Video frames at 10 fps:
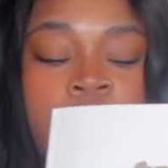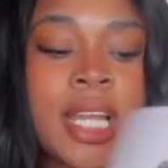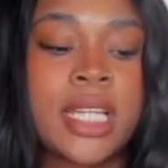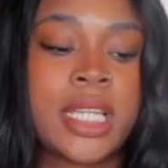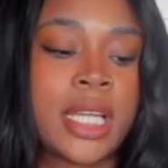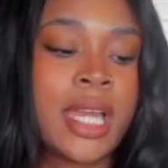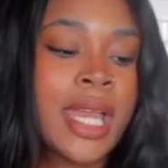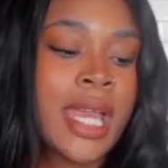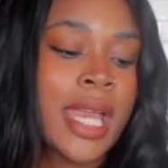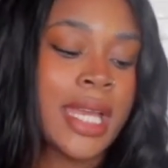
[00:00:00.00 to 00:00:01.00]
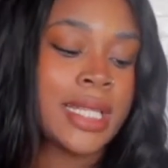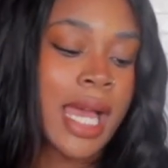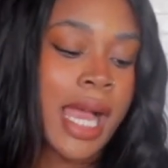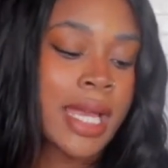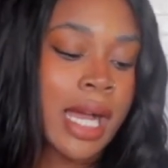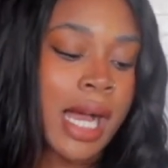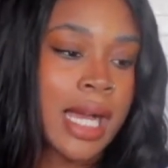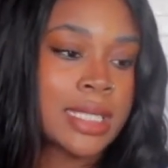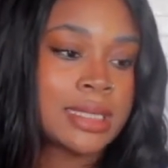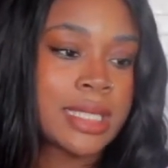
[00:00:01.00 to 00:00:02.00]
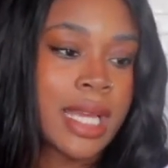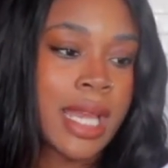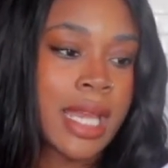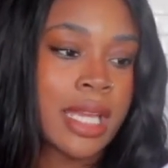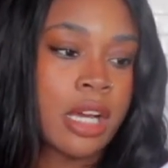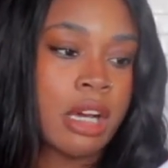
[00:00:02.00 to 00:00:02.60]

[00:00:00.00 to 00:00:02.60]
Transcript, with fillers: shiny and i got a